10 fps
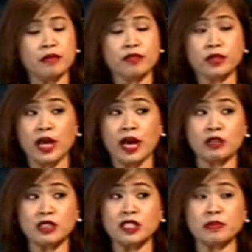For the
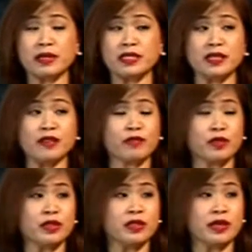housing, it's basically
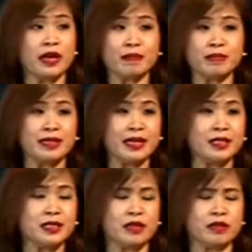for the
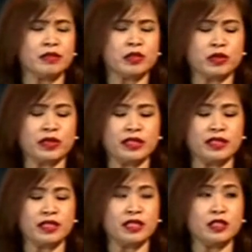emptiness,
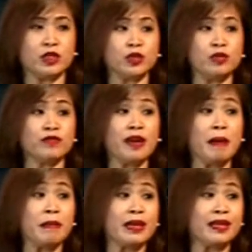the new
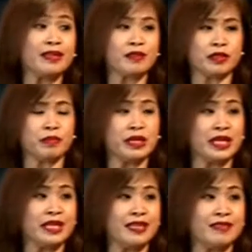family or the
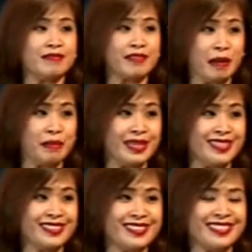beginning
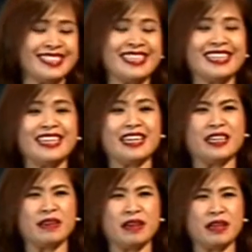families.
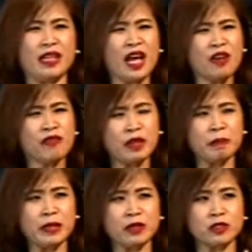A lot of
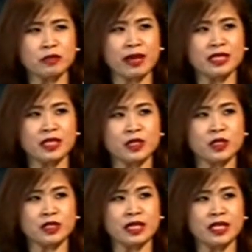Filipinos' mindsets
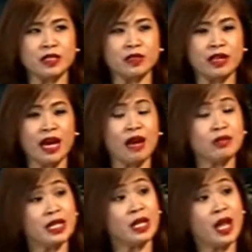are still into the
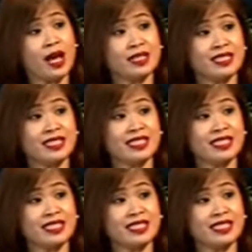house and lot.